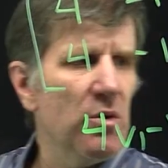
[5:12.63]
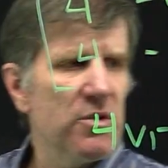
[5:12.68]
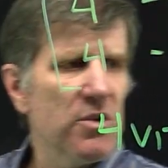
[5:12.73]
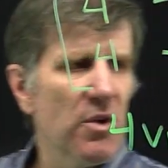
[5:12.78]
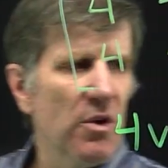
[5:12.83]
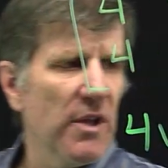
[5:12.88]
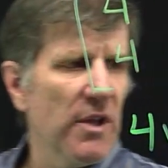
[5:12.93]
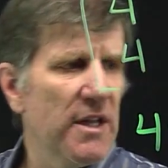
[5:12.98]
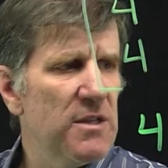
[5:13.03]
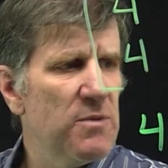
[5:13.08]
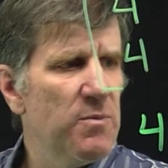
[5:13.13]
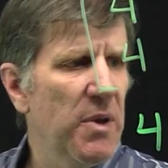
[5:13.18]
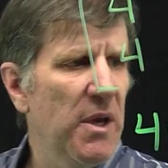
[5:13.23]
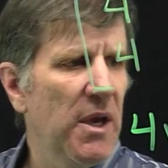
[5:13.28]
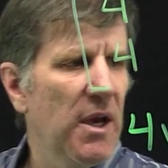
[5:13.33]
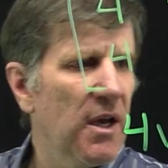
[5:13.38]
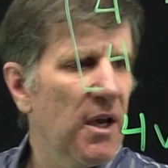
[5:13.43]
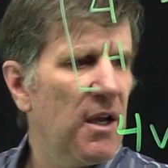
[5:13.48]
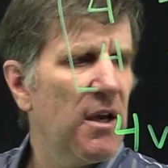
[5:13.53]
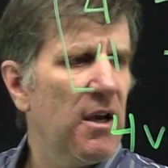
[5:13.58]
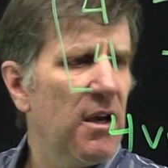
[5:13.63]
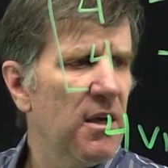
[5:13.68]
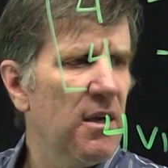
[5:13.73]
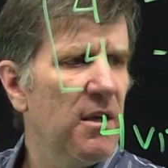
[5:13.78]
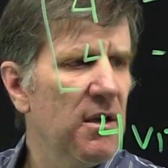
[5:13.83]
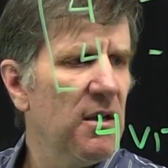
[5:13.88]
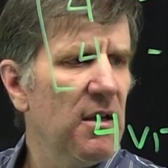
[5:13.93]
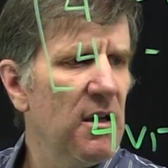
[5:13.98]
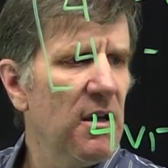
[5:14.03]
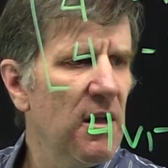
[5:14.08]
So let's pick
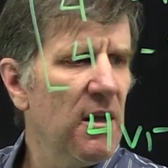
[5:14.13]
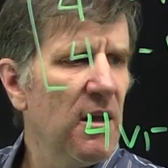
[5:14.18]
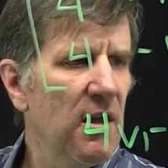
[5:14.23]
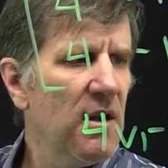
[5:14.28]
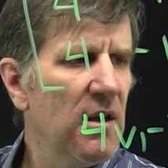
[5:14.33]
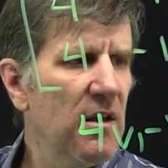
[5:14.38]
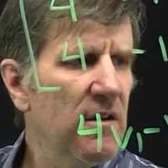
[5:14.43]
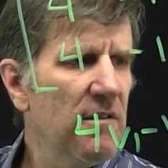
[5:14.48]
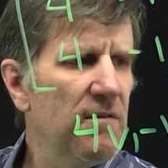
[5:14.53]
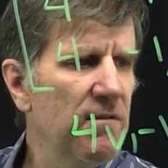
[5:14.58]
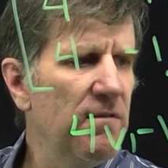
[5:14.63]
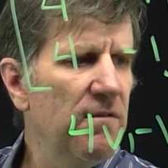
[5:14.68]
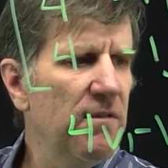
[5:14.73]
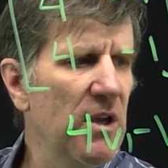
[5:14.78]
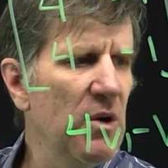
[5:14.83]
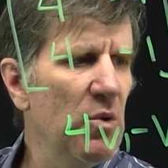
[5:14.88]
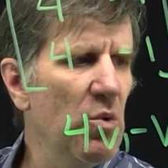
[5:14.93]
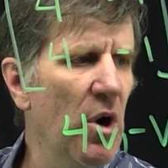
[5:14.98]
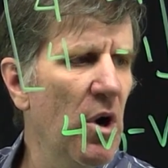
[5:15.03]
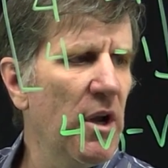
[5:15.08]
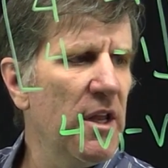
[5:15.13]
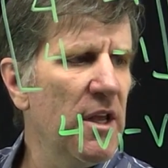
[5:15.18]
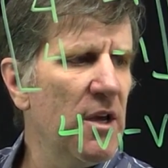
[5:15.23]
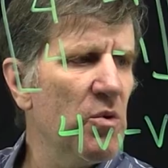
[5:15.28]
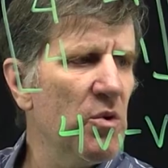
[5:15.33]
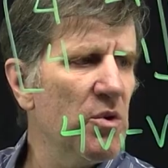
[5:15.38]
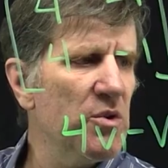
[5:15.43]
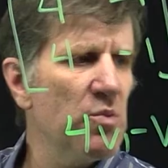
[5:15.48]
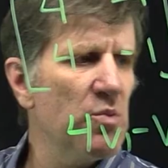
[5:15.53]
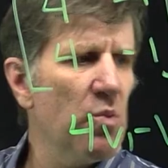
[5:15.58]
v1 equals